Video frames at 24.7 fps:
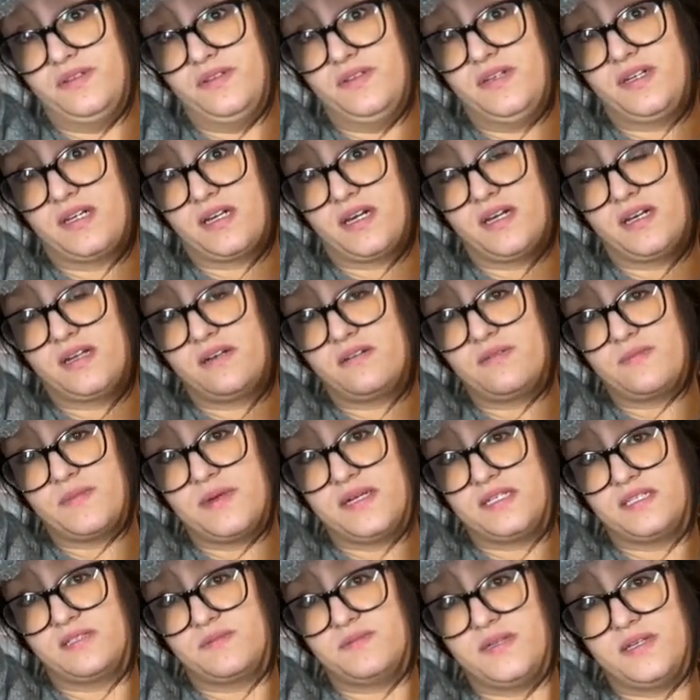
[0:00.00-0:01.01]
It kind of
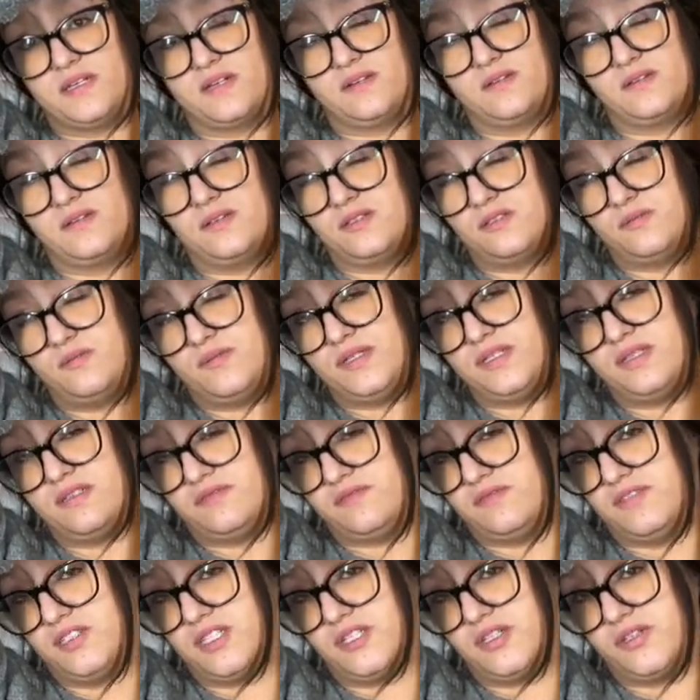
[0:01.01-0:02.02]
reminds me a little bit
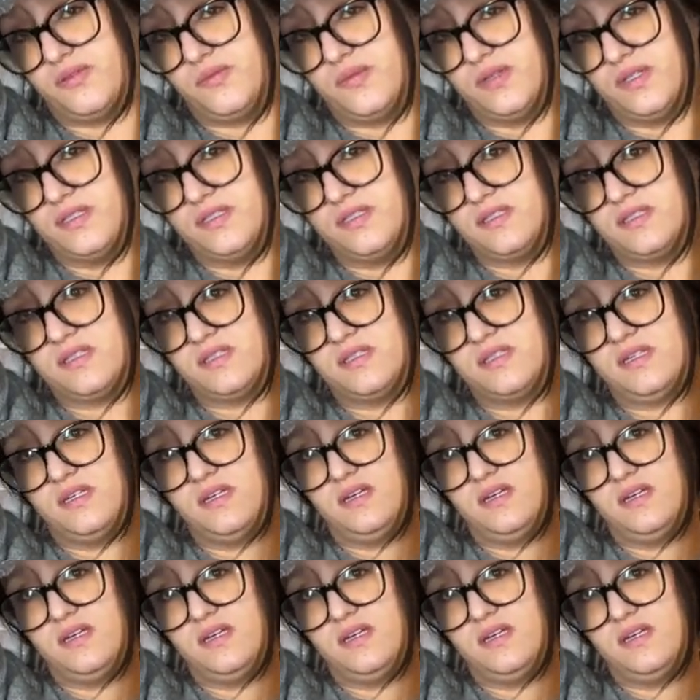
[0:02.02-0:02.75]
of Johnny Was.